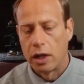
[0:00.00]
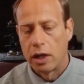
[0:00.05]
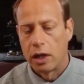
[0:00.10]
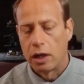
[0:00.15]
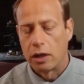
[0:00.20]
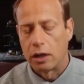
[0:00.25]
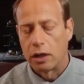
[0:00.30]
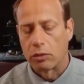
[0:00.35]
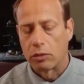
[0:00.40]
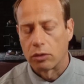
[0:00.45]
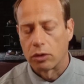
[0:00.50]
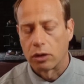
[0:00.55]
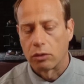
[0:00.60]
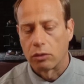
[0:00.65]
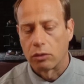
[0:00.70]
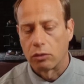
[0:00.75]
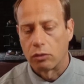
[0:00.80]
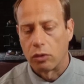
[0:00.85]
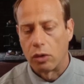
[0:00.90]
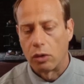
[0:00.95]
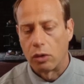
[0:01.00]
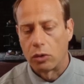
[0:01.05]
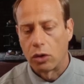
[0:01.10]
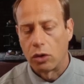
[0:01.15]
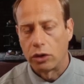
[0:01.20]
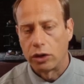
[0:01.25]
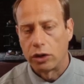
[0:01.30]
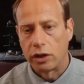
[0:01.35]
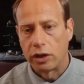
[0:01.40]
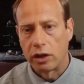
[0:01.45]
Now, while we're
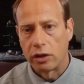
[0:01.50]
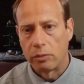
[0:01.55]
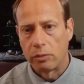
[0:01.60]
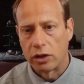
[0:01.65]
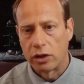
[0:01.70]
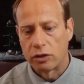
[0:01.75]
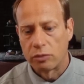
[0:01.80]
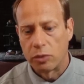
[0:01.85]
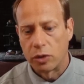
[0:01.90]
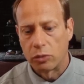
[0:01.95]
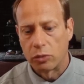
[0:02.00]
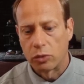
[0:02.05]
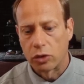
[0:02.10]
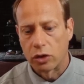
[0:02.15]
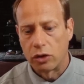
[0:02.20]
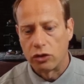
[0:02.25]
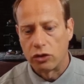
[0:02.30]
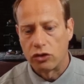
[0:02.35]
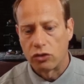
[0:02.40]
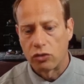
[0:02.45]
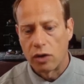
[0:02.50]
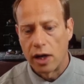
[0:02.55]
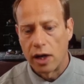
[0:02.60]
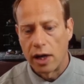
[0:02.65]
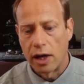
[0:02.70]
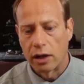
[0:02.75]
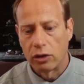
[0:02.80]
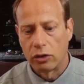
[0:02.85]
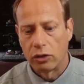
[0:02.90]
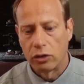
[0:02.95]
holding down the mouse button, we're going to
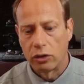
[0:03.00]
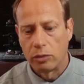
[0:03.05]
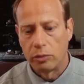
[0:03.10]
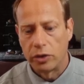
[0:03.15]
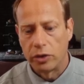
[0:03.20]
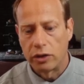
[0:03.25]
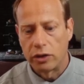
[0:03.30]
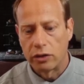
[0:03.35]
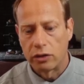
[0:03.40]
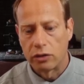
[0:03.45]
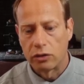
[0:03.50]
drag a little bit